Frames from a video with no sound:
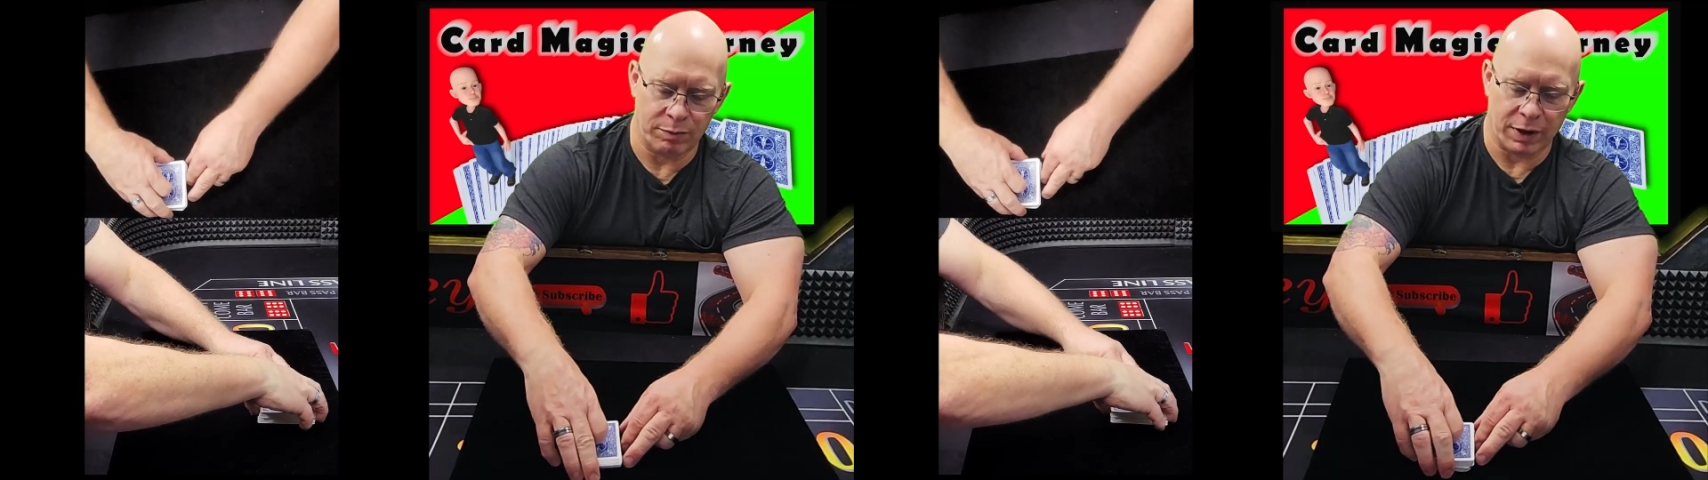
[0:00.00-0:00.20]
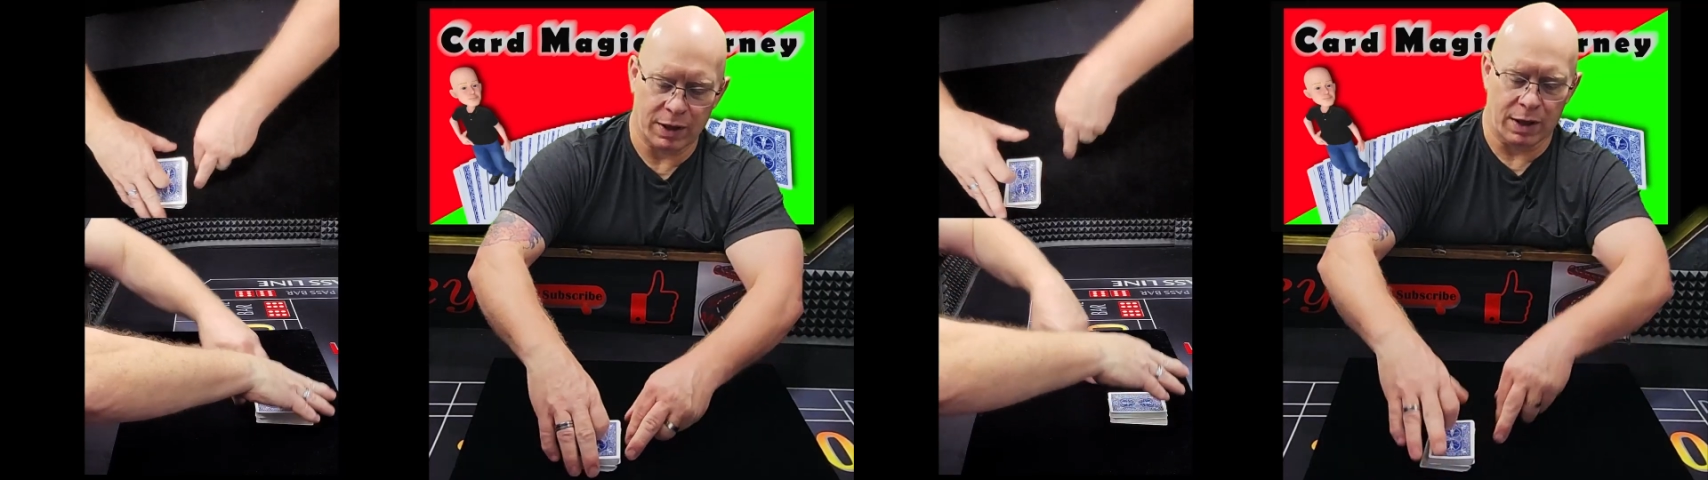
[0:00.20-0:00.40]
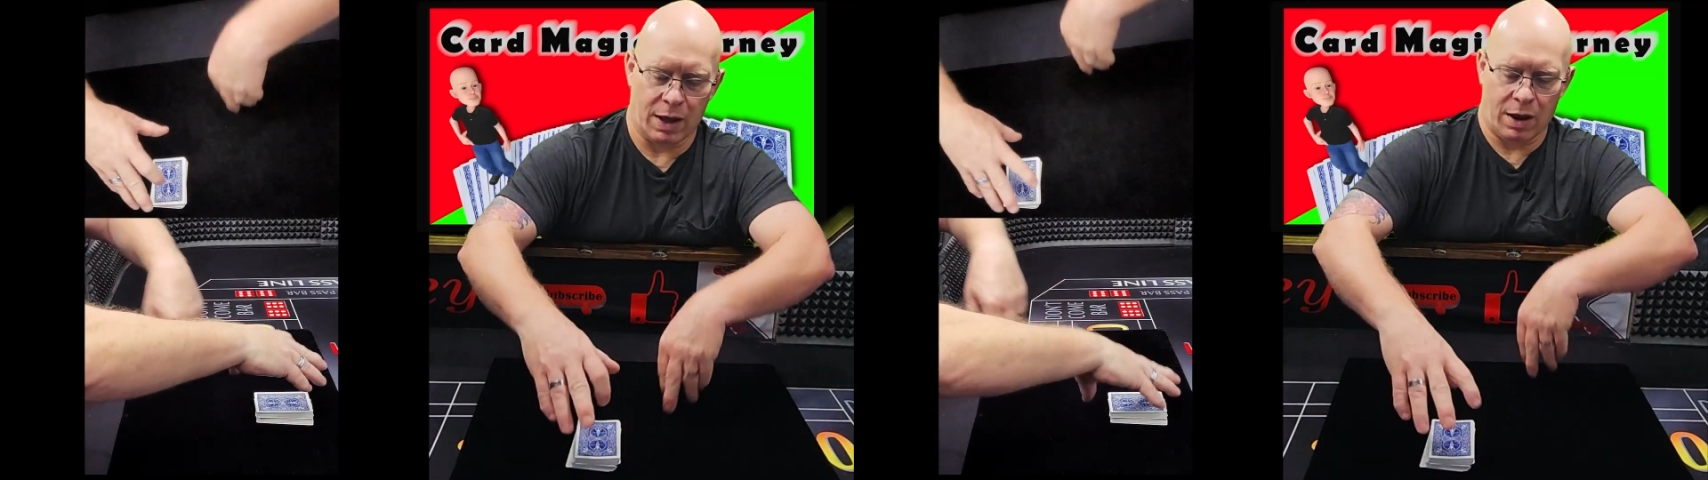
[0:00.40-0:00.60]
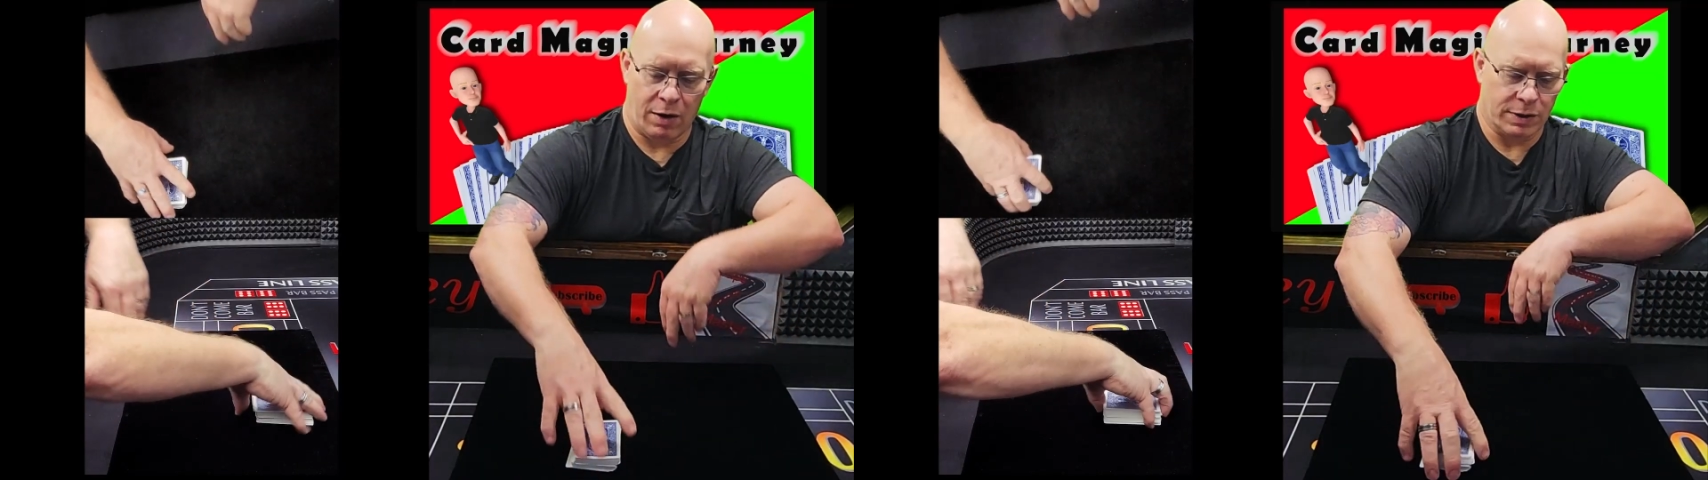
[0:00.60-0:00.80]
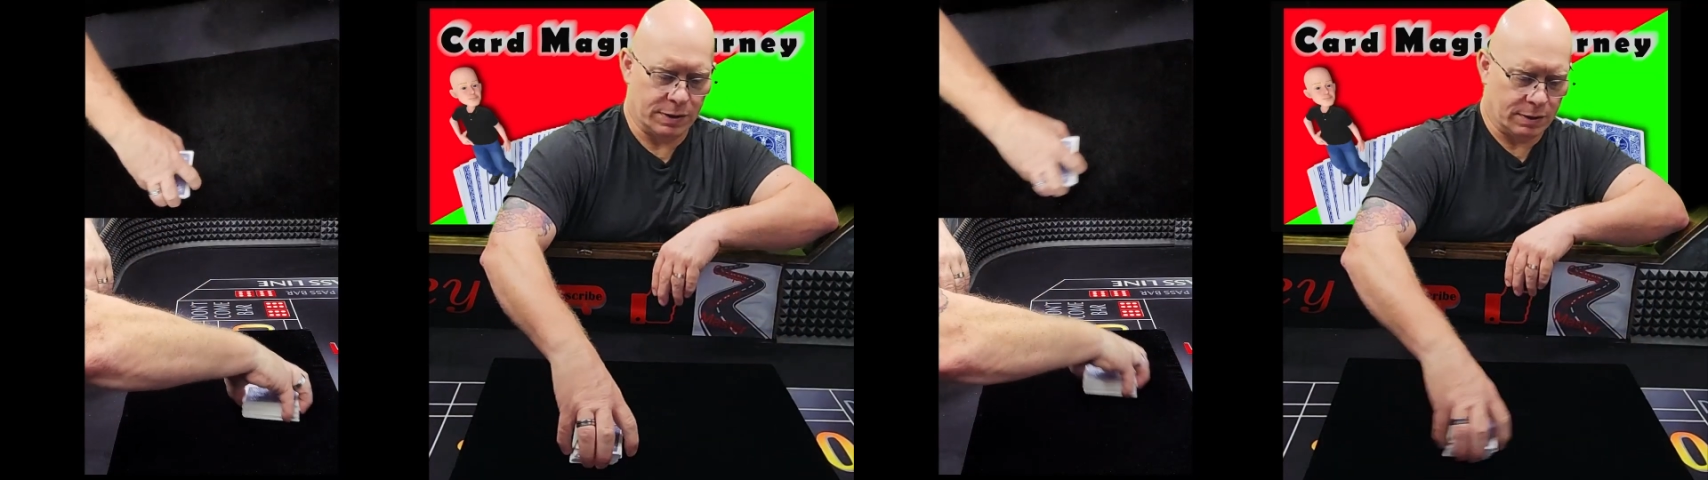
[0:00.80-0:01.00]
pick a
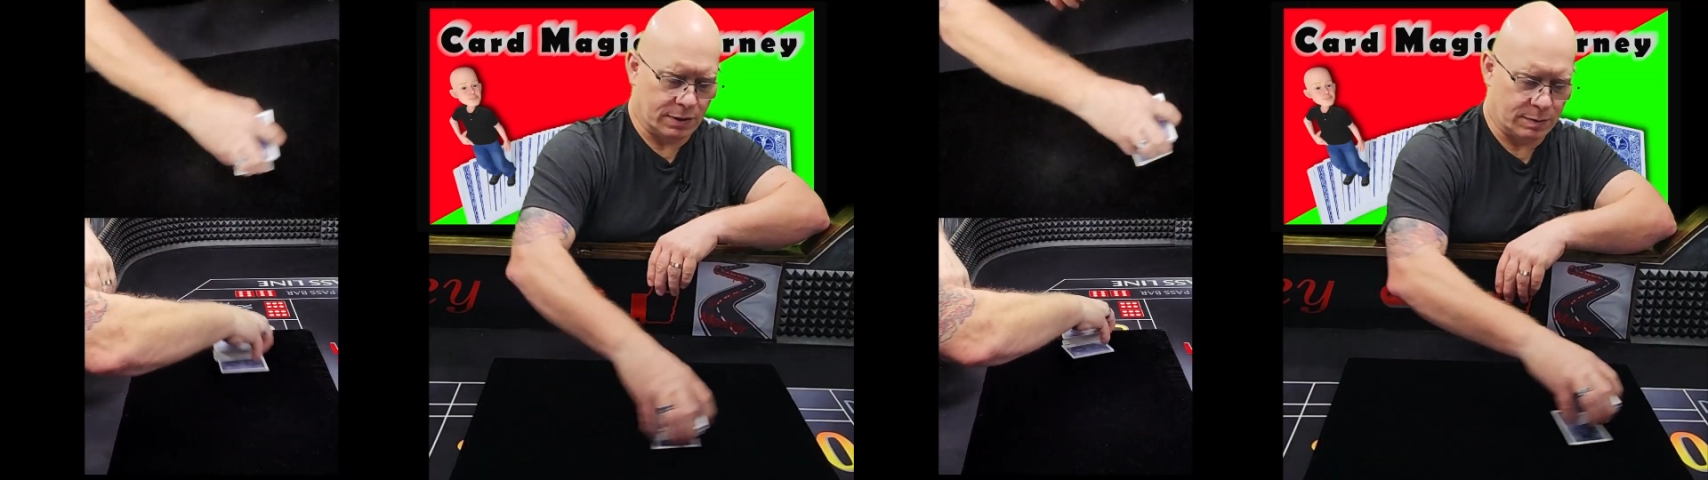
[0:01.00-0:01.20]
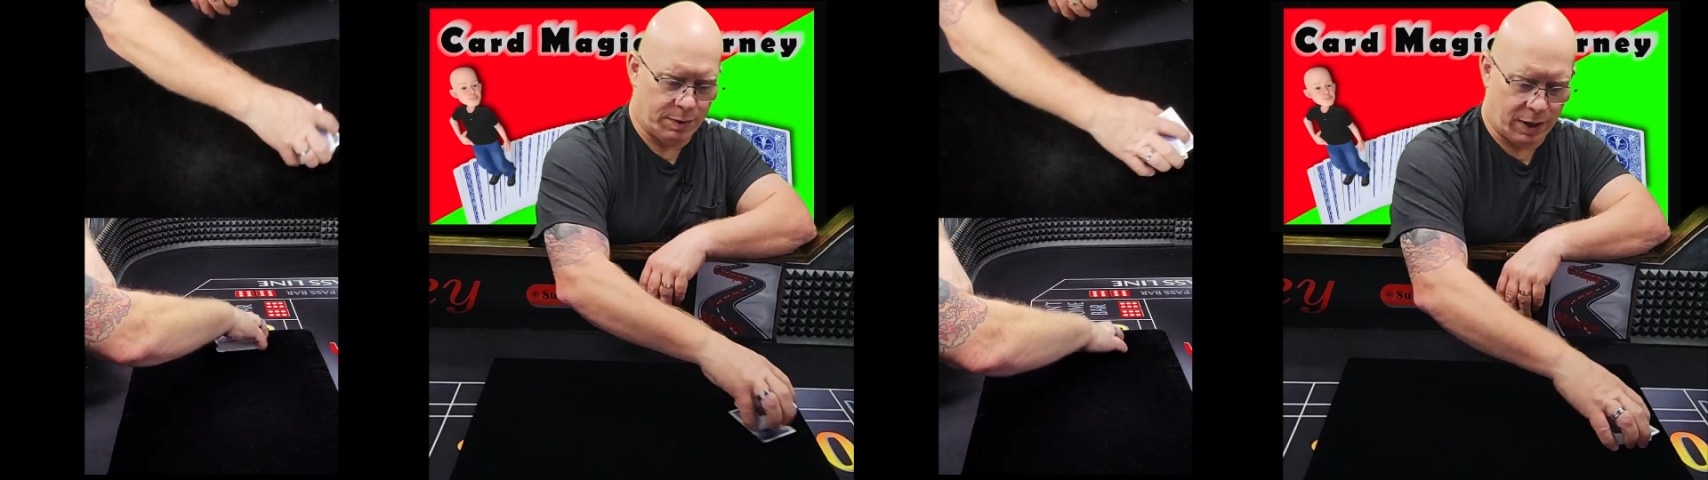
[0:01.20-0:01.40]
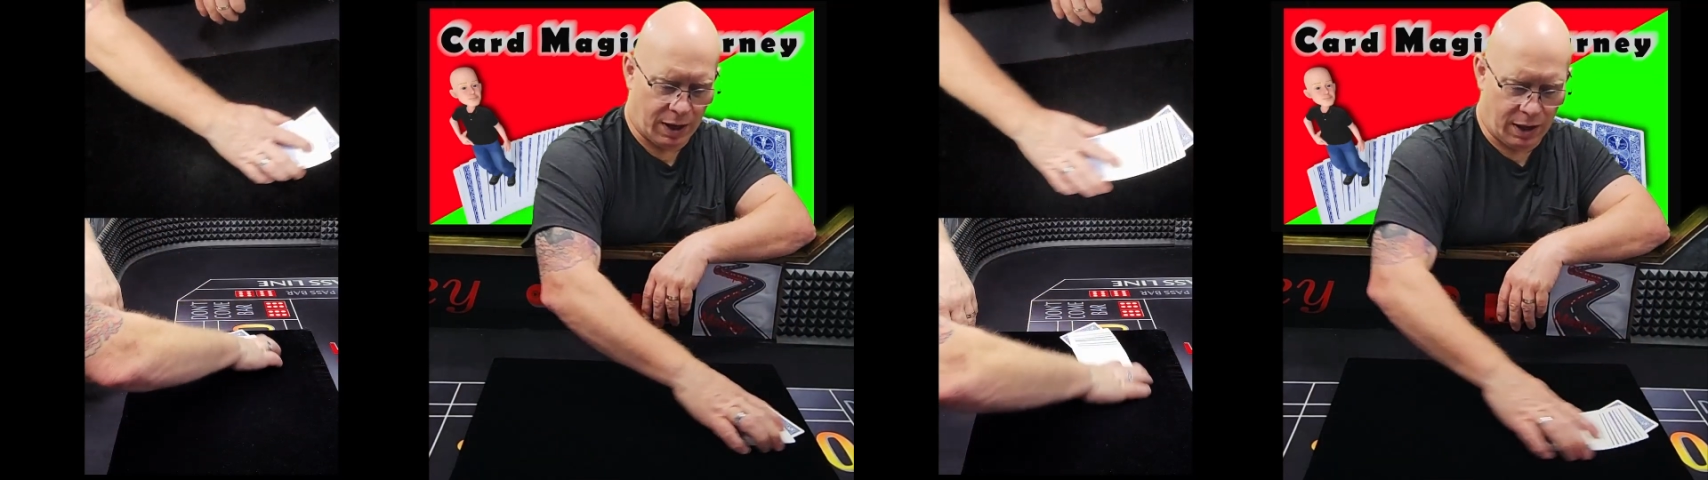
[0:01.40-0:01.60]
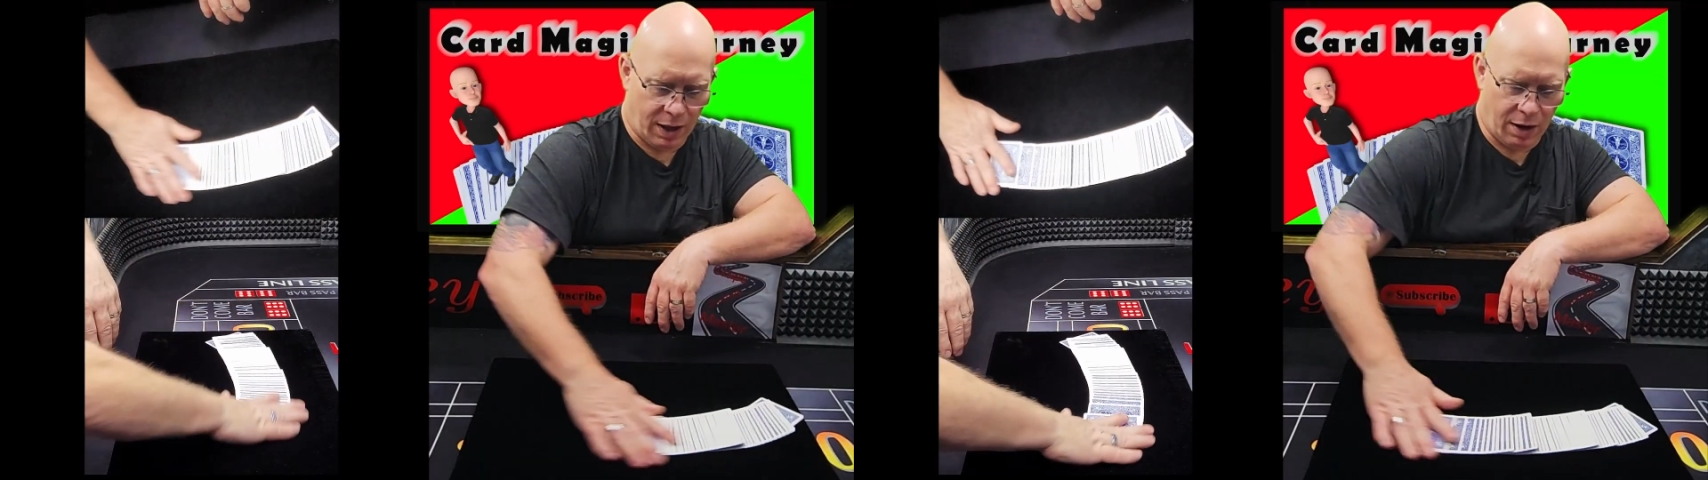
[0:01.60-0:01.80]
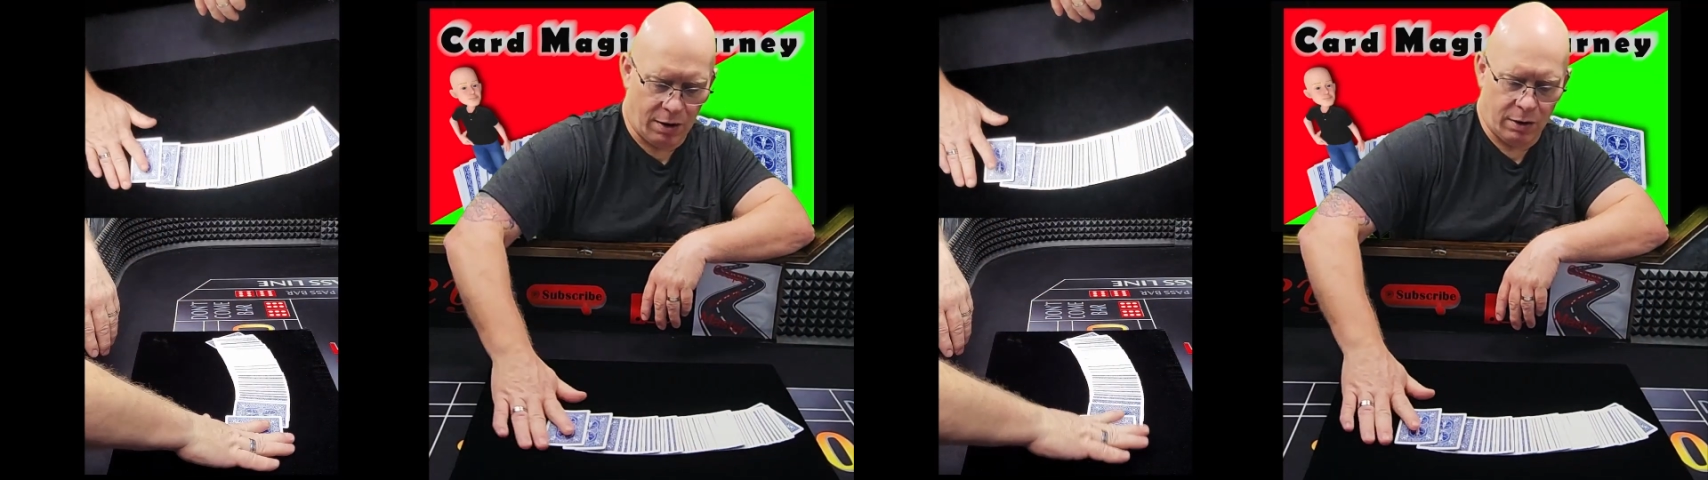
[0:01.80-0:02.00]
card. So let's pick a
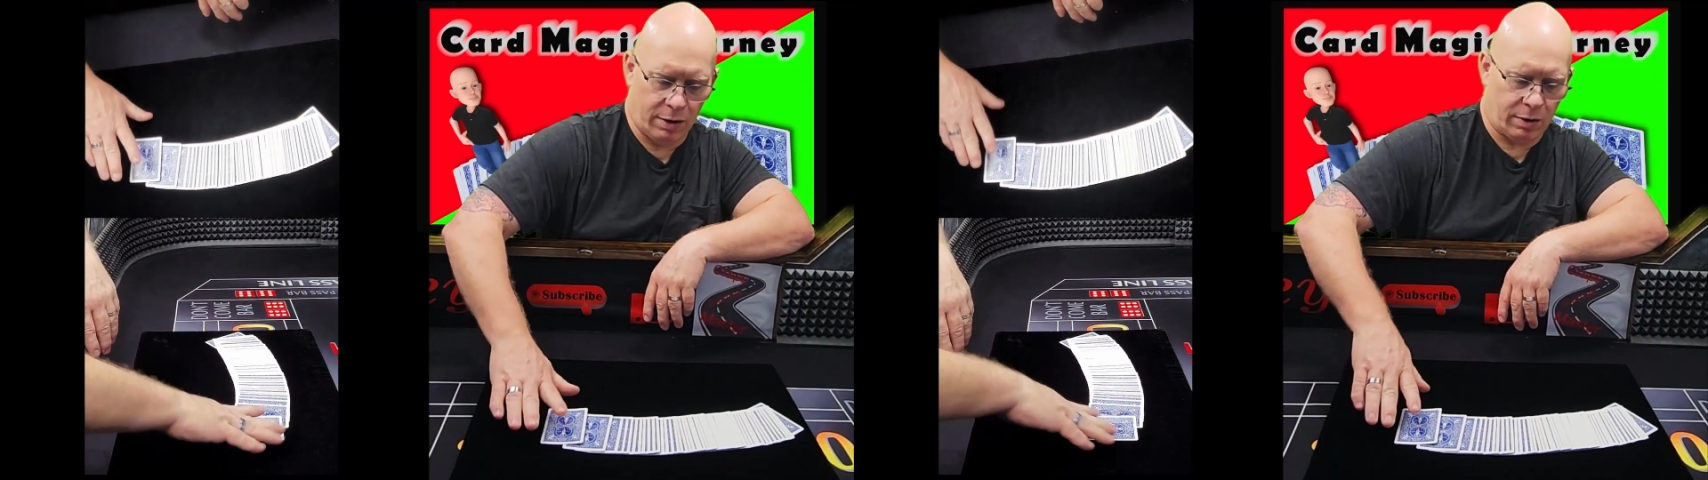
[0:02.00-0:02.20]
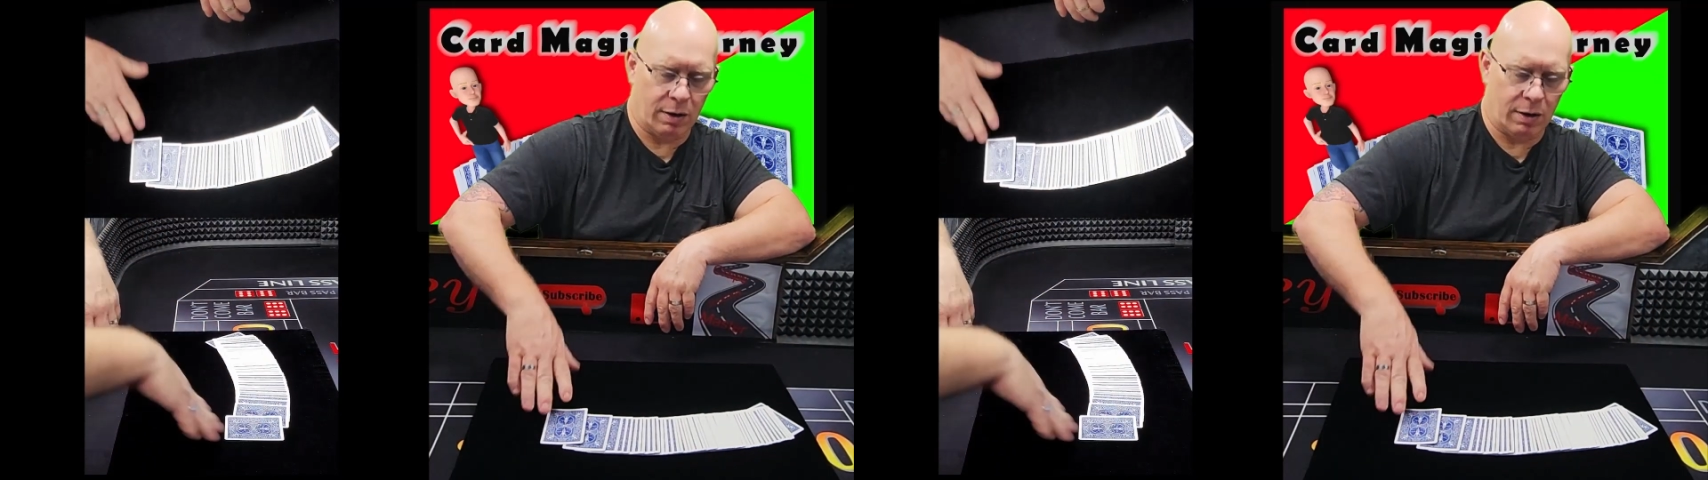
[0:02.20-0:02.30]
card.